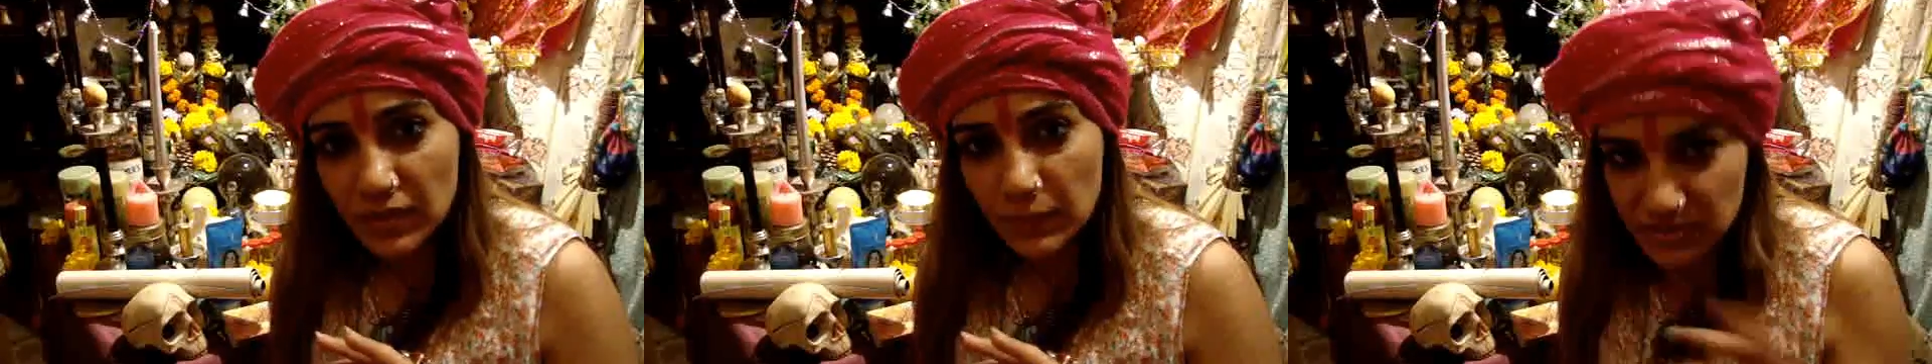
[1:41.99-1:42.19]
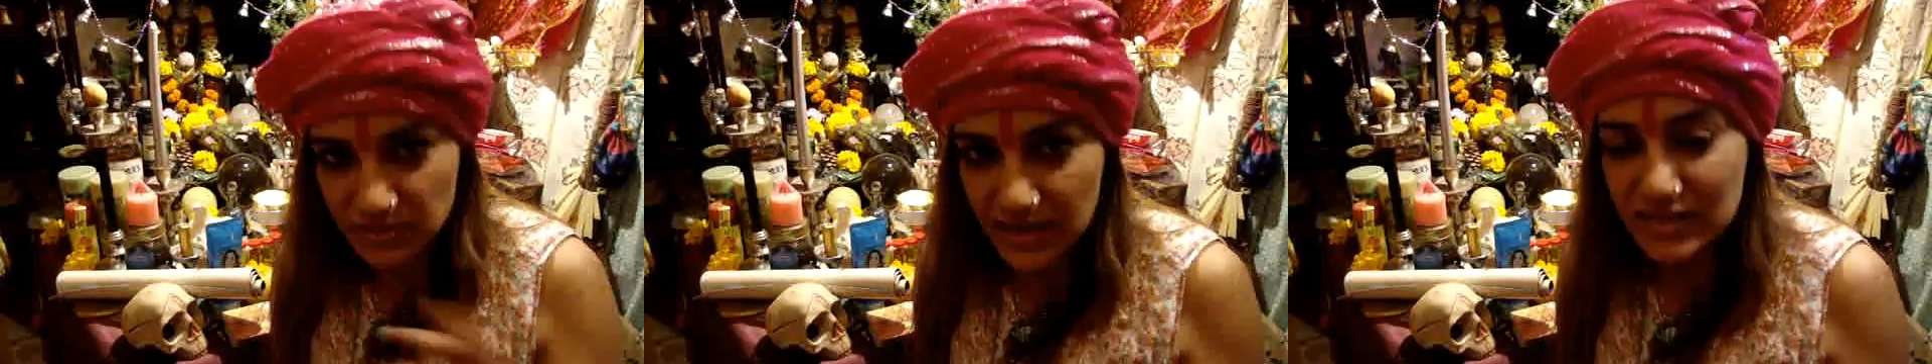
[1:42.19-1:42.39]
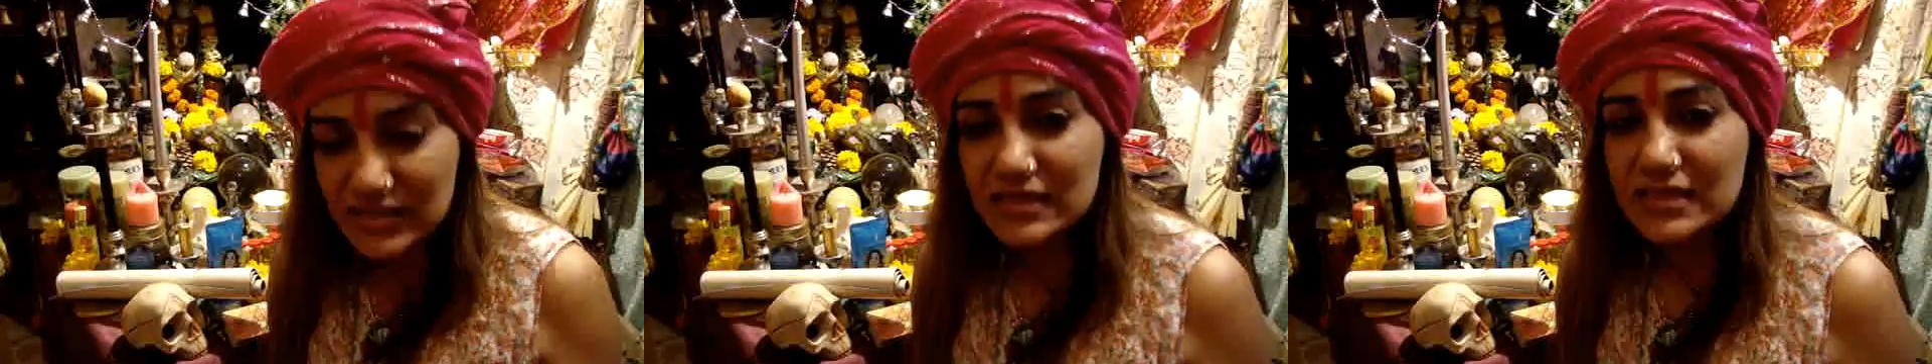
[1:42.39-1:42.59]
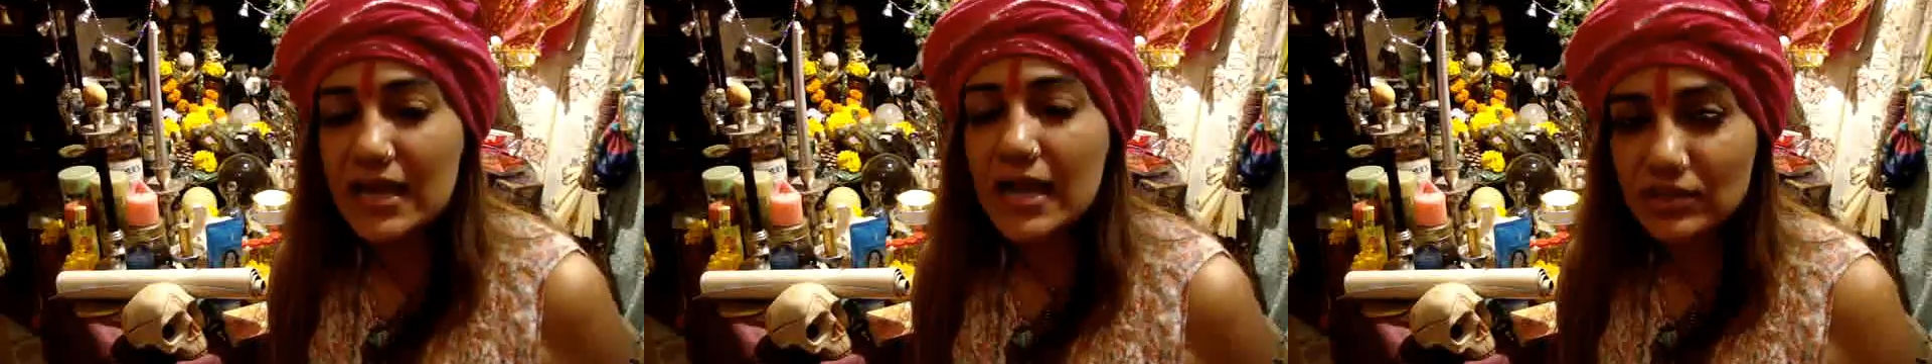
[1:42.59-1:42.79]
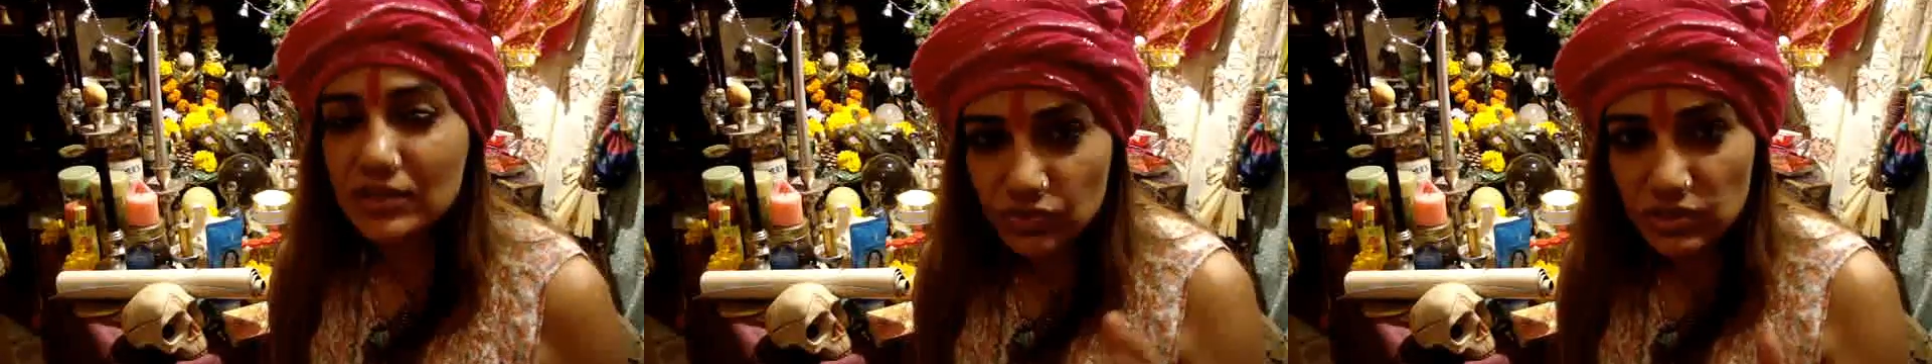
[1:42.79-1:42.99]
besides
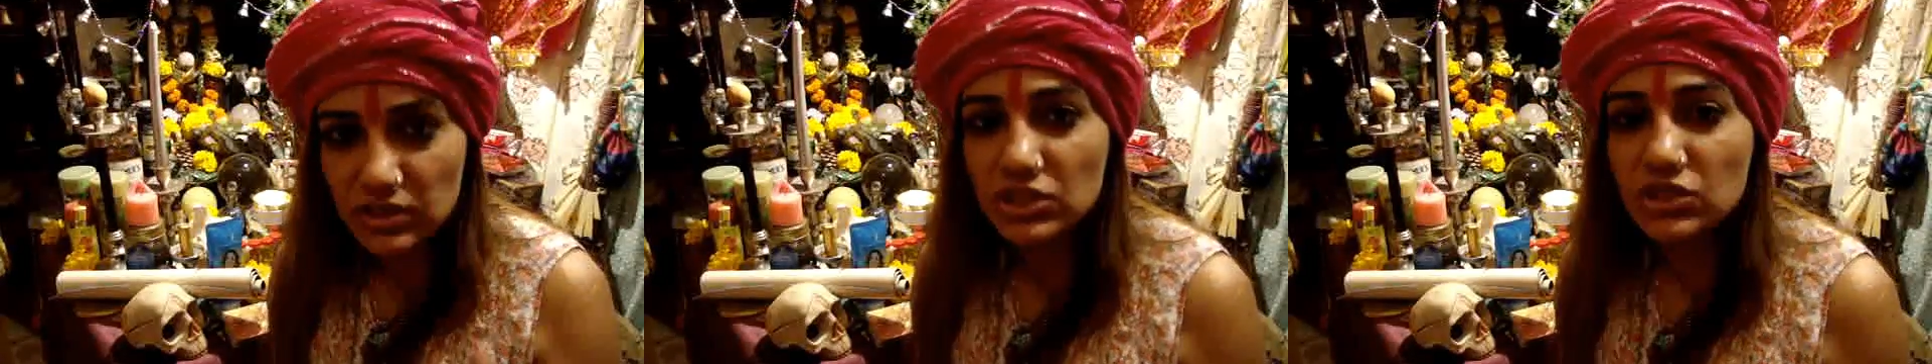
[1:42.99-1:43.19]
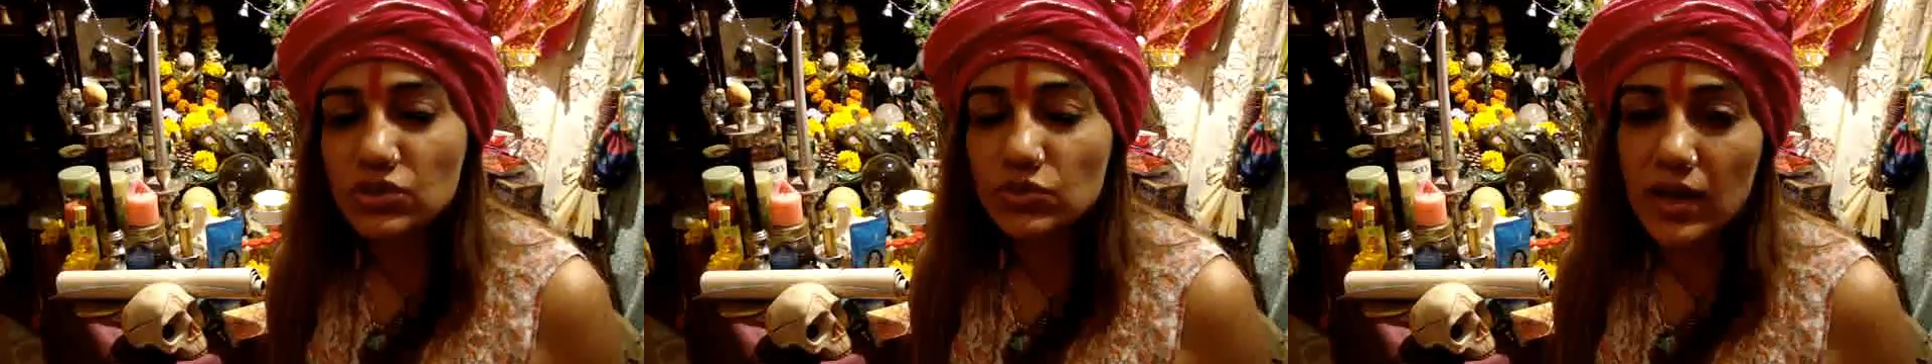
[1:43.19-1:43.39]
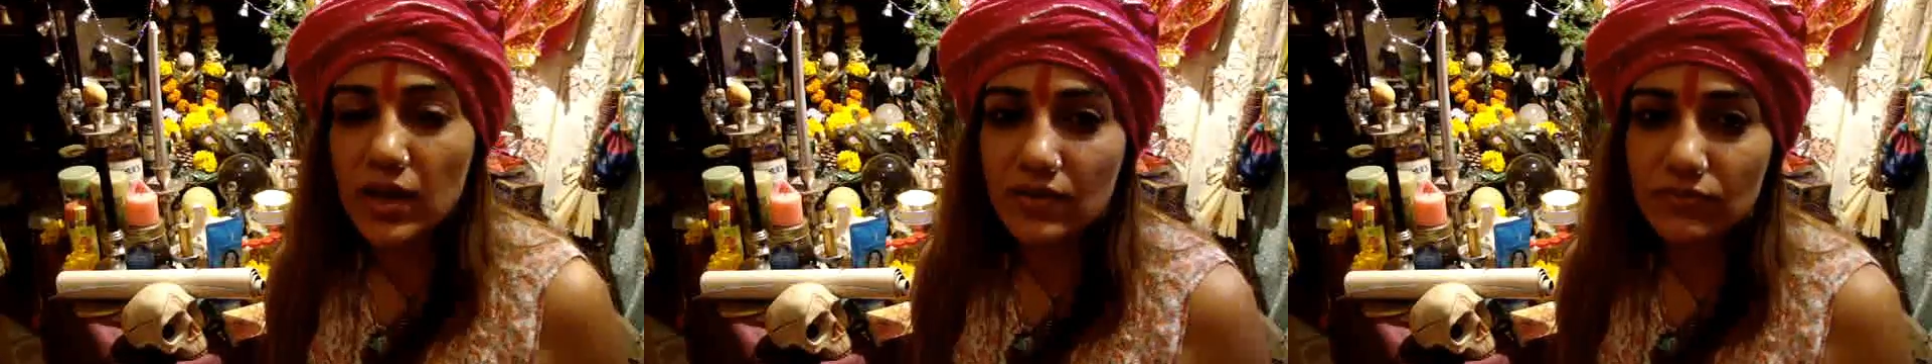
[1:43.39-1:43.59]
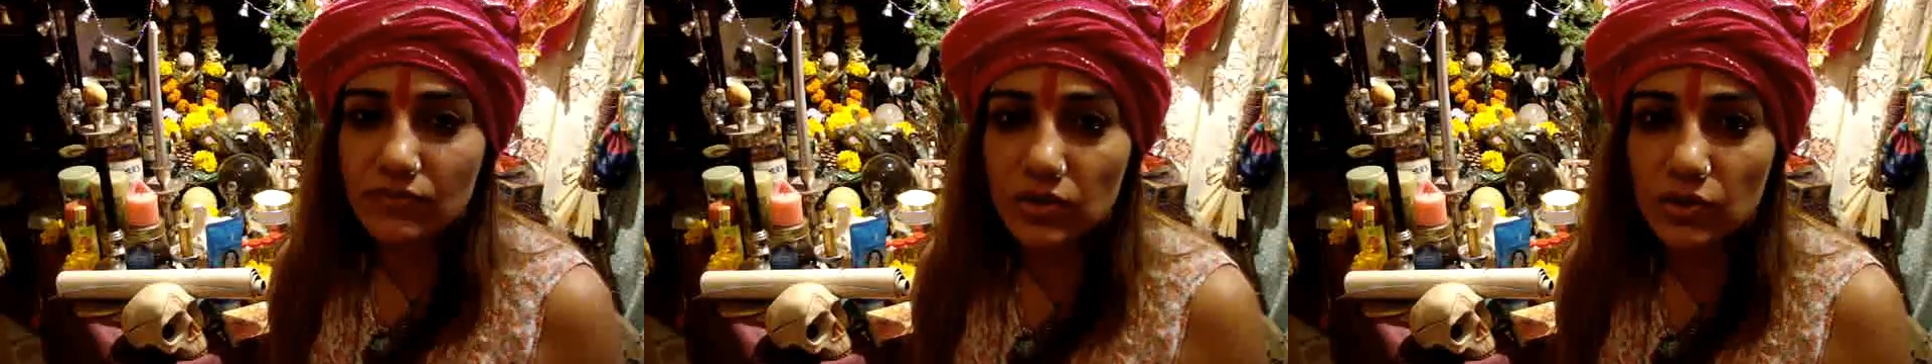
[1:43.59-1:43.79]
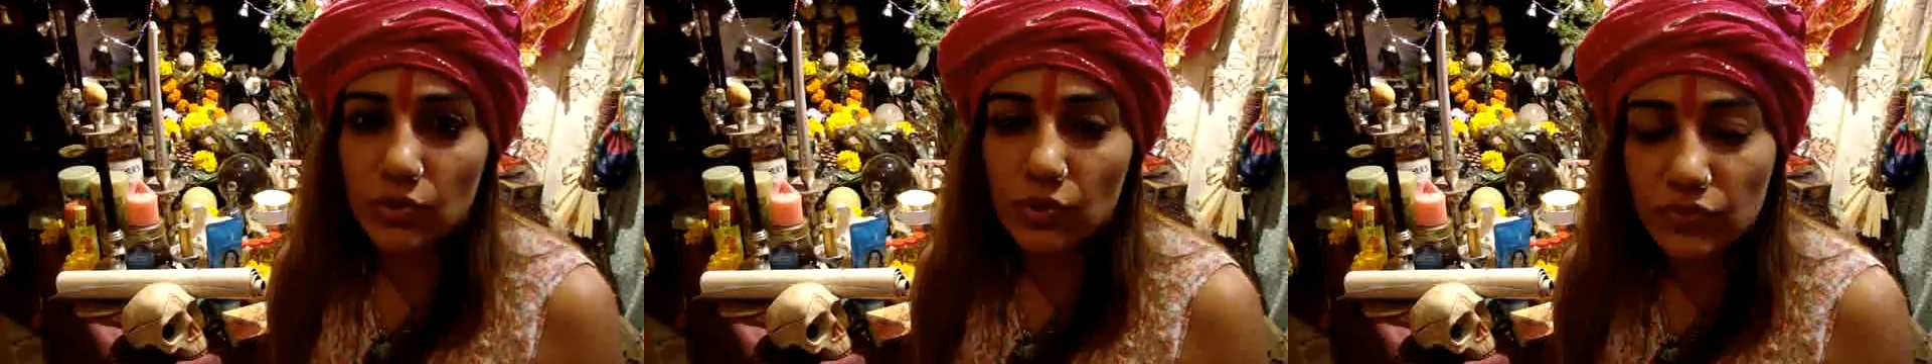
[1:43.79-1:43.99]
that you need to have
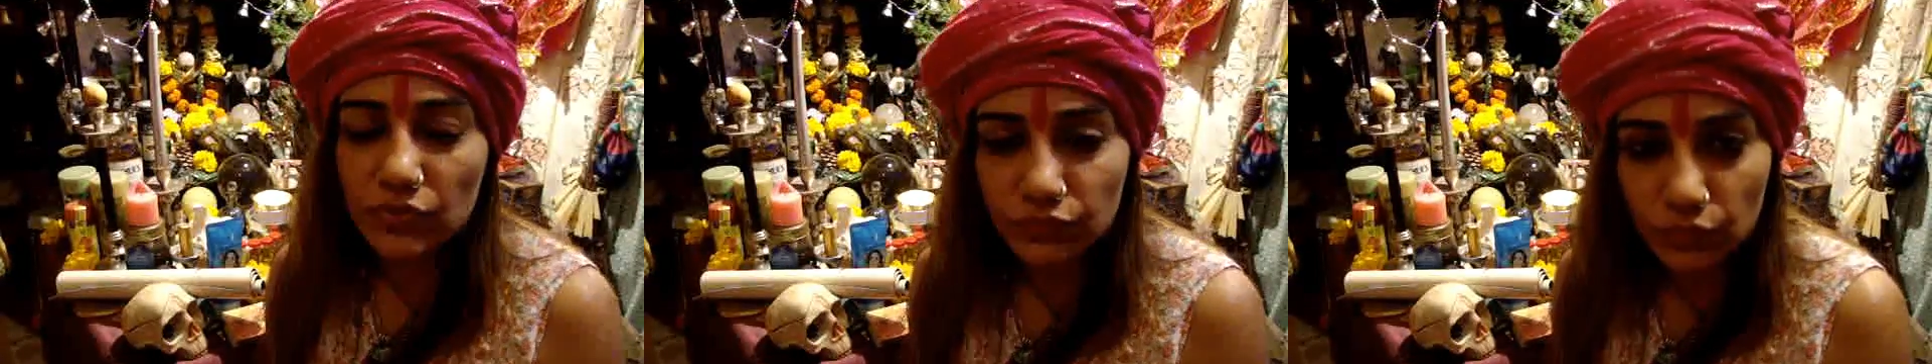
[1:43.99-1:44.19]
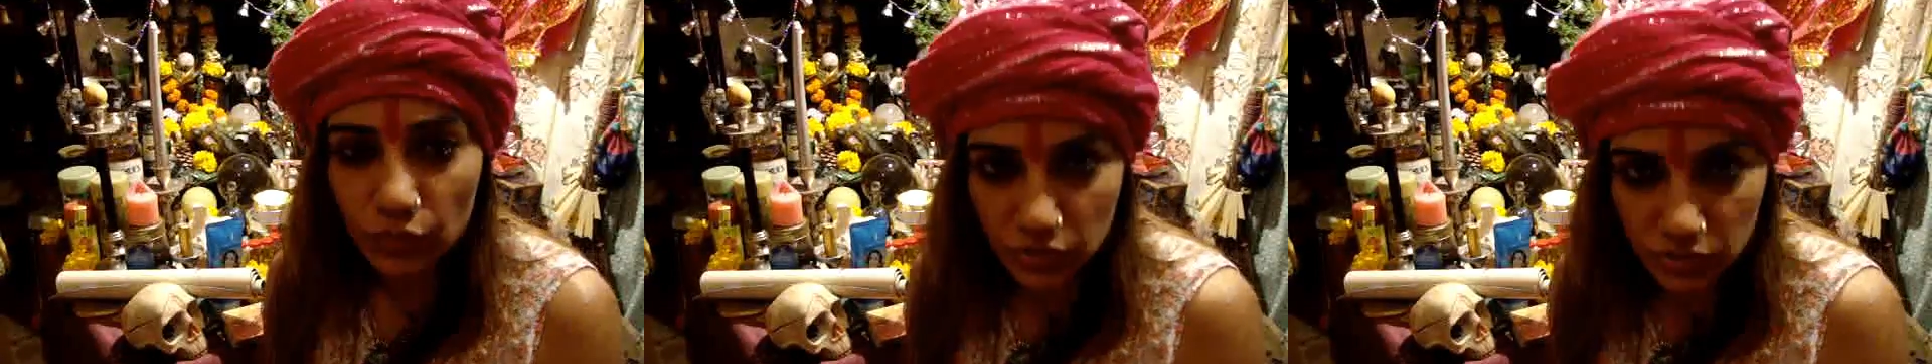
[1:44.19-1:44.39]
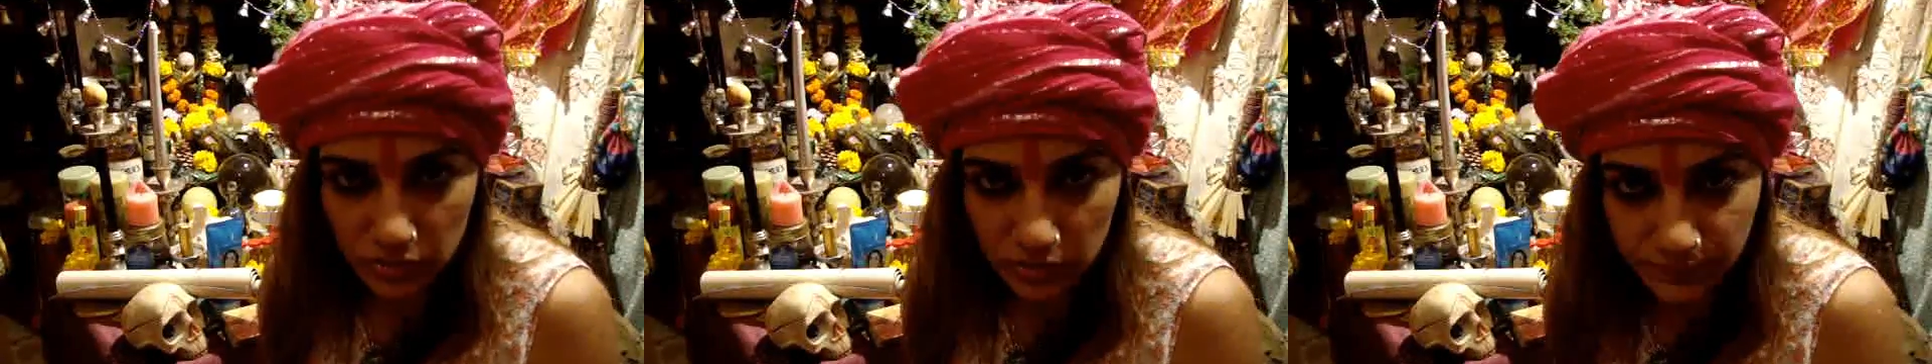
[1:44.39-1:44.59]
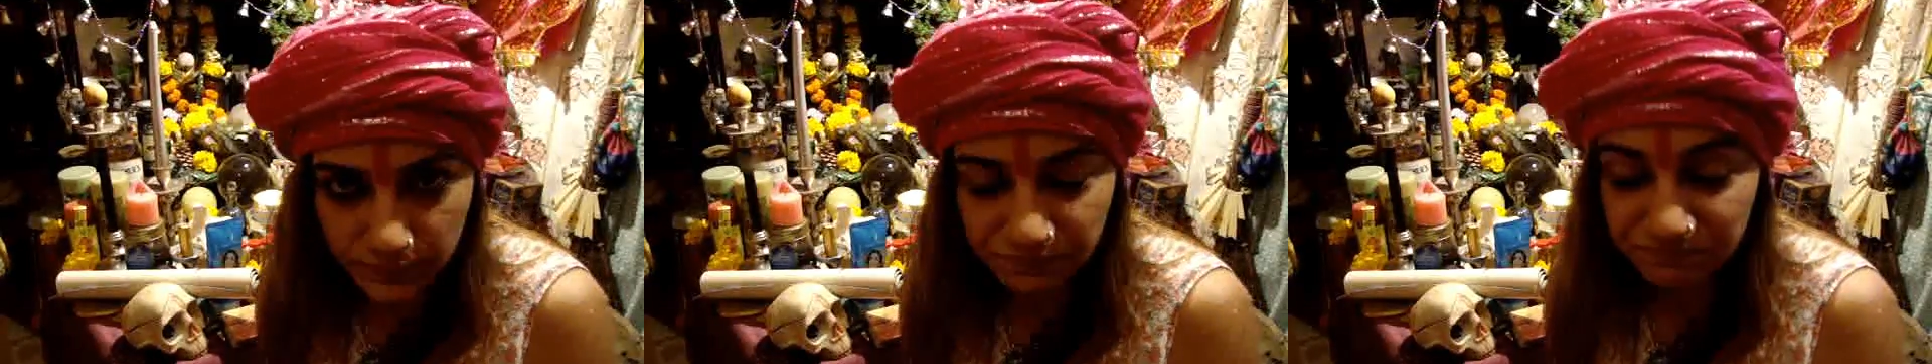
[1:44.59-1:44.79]
a lot of water